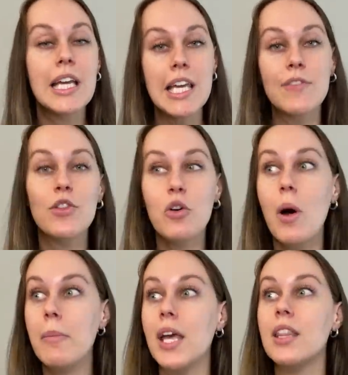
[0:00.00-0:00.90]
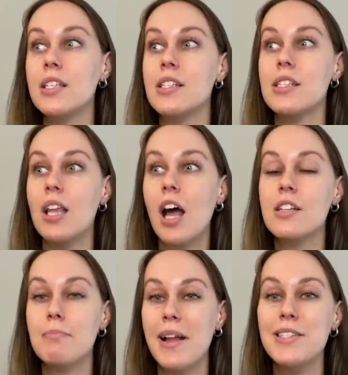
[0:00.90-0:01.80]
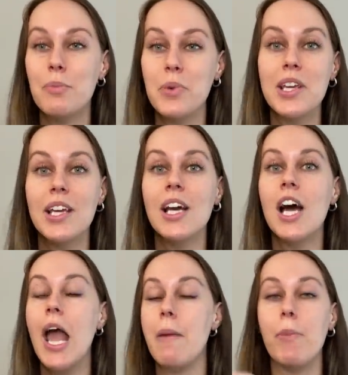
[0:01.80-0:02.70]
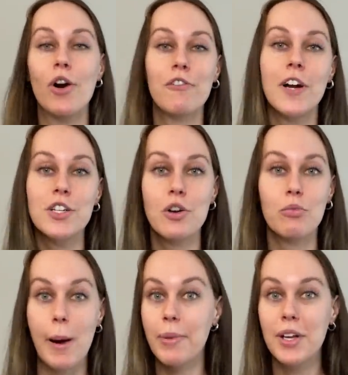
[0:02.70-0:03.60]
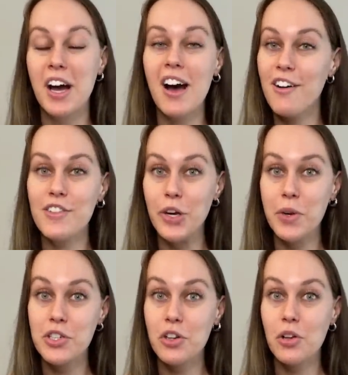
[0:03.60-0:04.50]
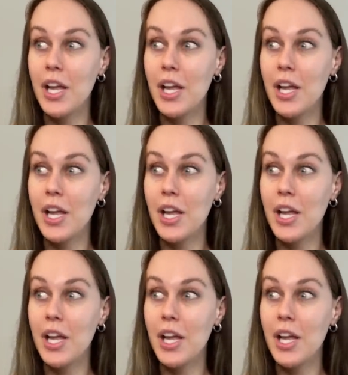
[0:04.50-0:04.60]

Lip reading: even though I'm like, this is not meant to be a perfect replica of the original.